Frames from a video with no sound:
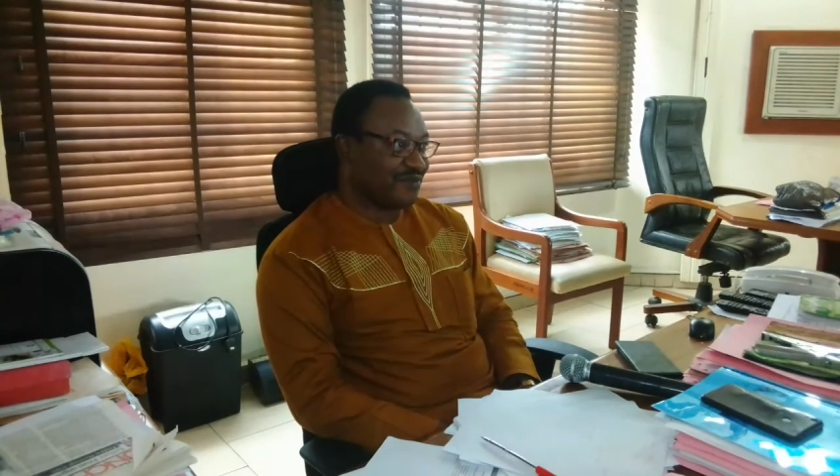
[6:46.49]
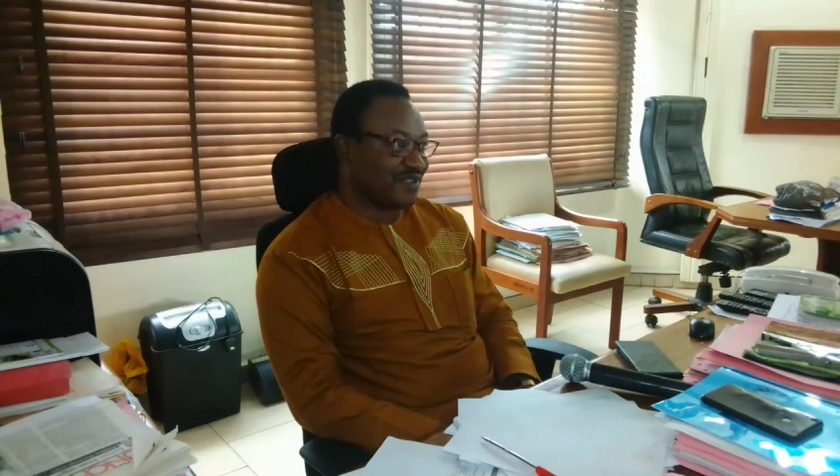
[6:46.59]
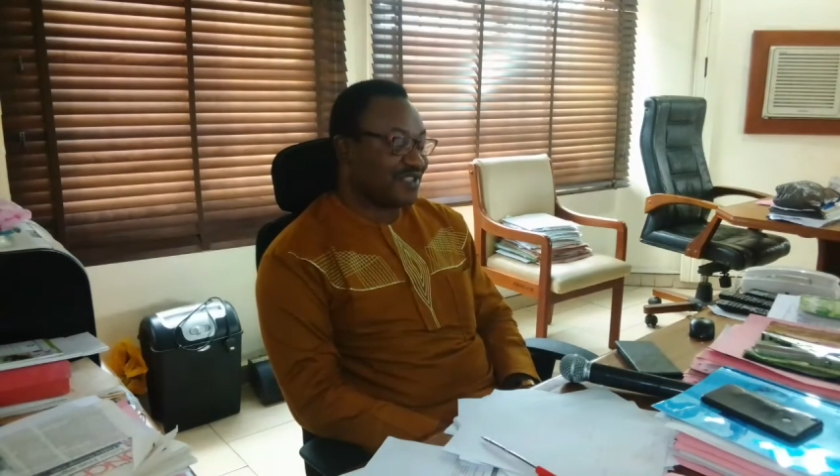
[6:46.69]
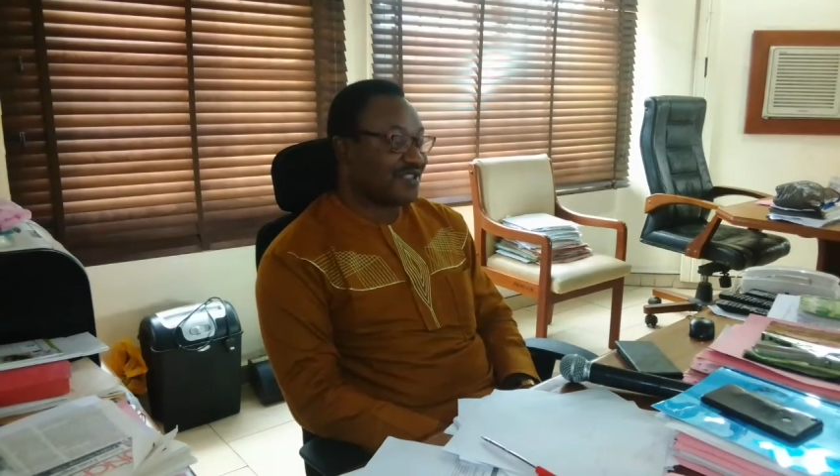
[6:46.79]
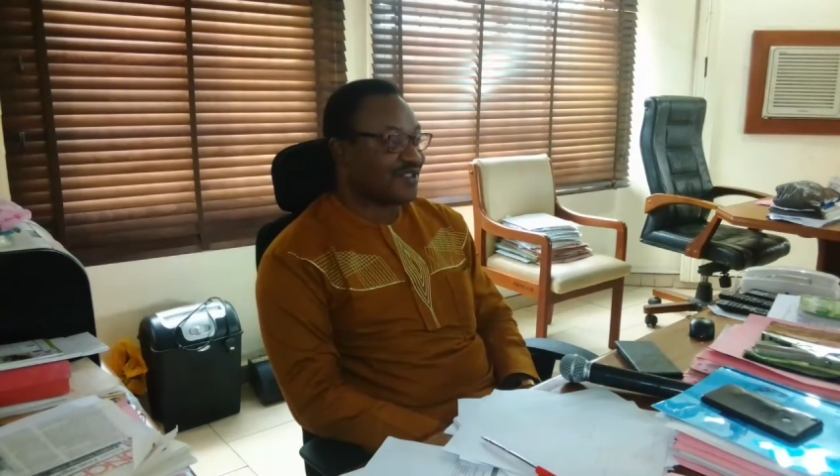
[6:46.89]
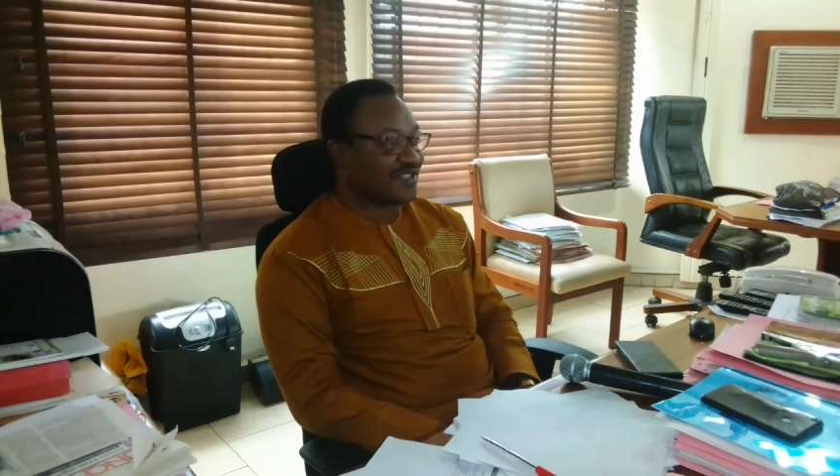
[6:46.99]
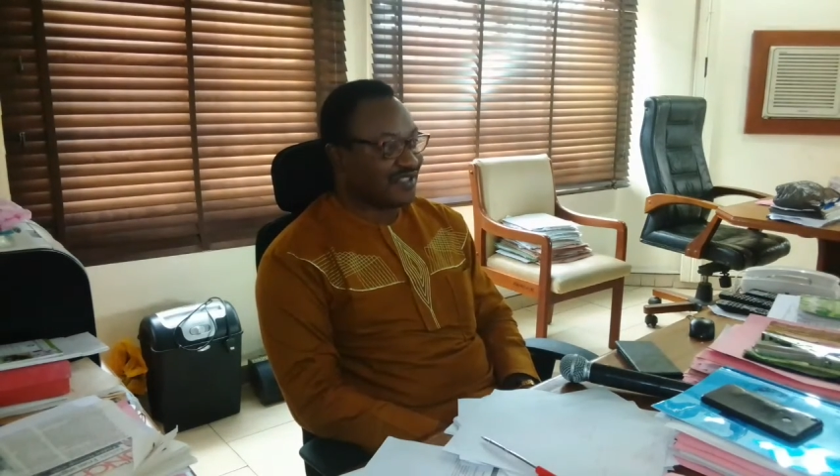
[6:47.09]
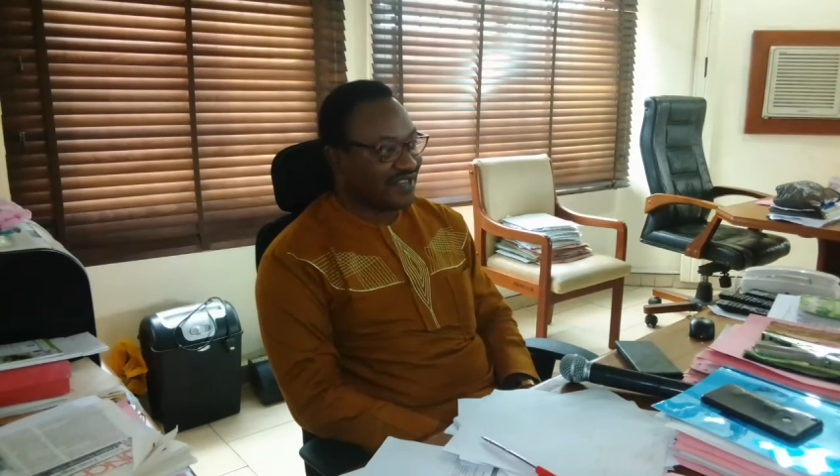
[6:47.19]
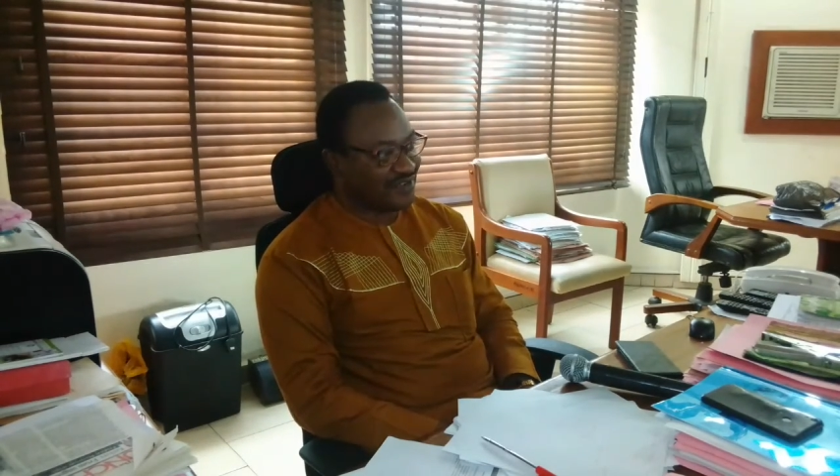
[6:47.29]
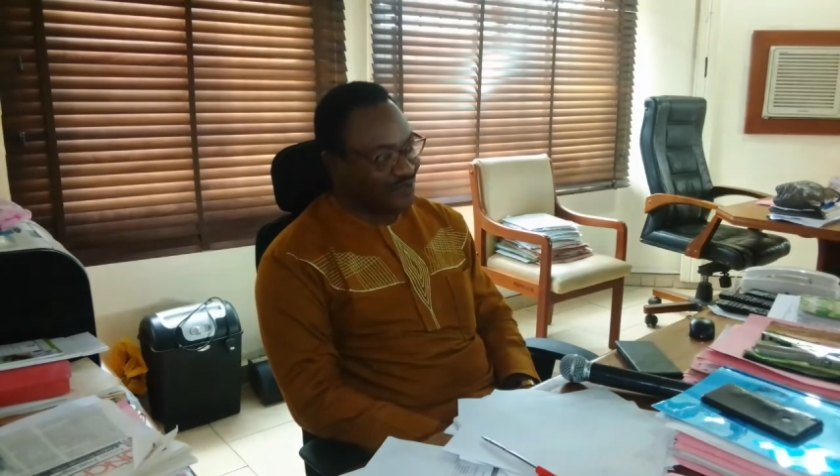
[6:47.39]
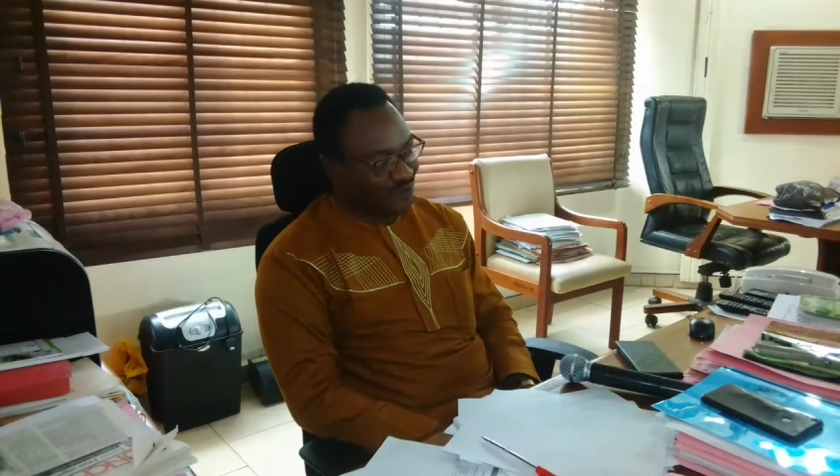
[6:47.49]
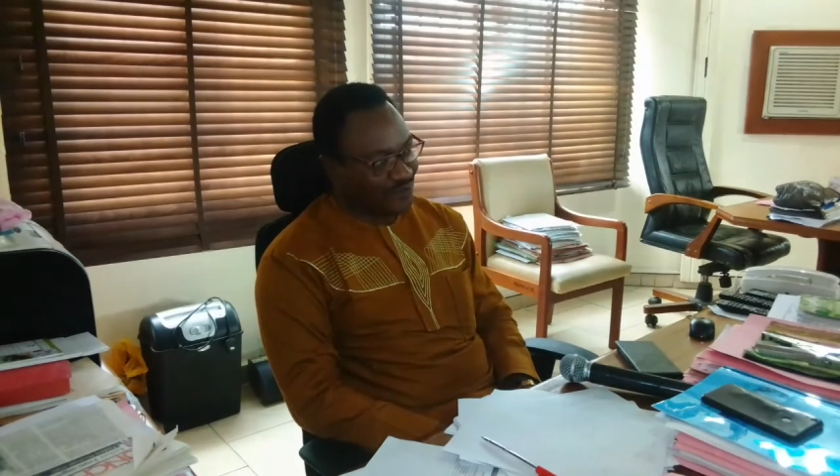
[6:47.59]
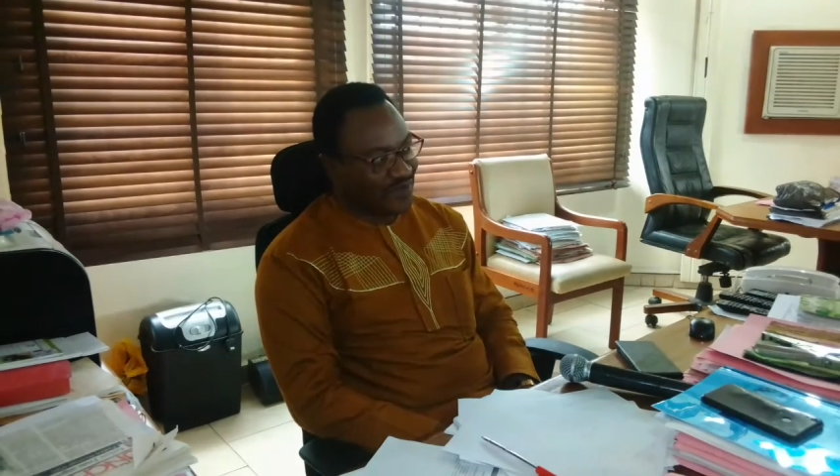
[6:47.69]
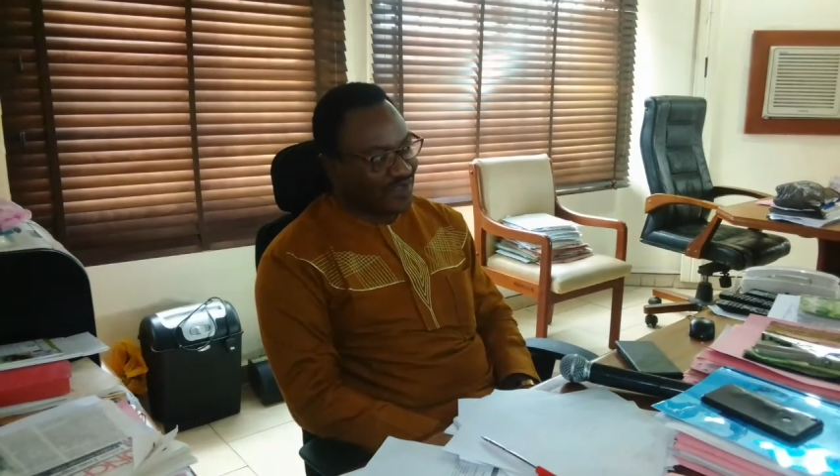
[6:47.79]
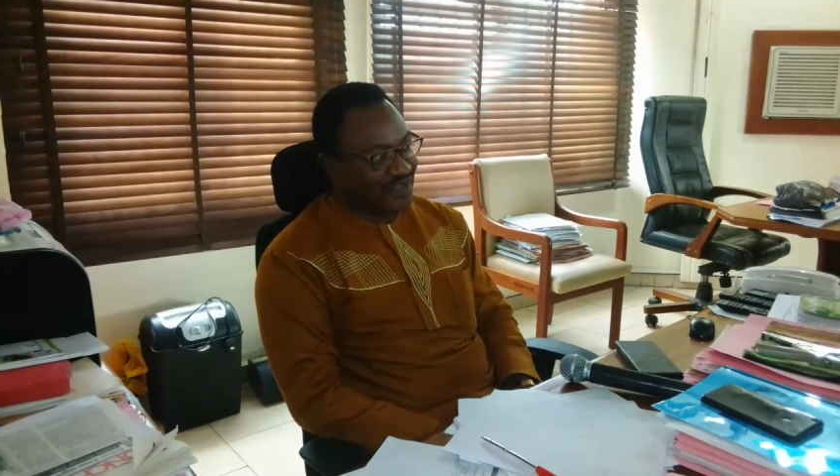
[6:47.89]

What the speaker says: But is it sustained? No.